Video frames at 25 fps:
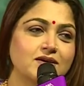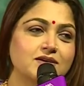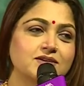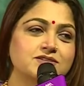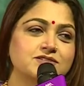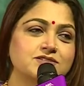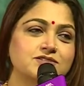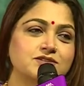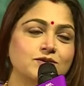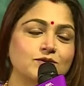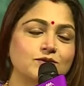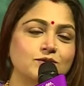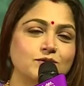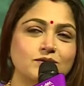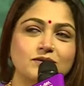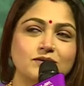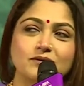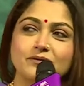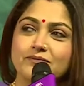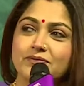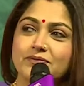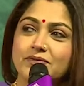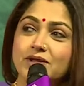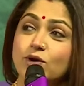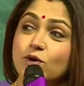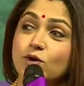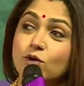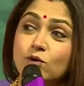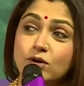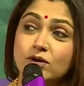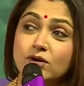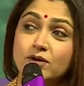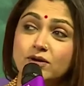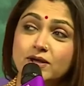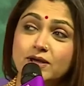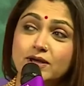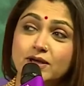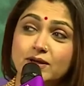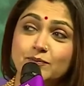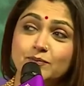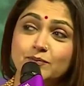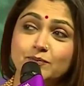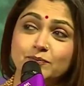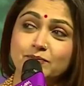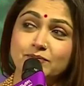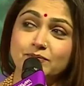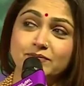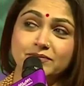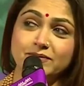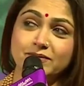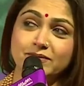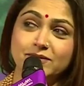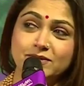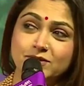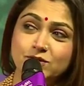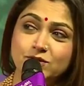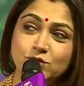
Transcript: So, oh really? In politics you can't be beautiful?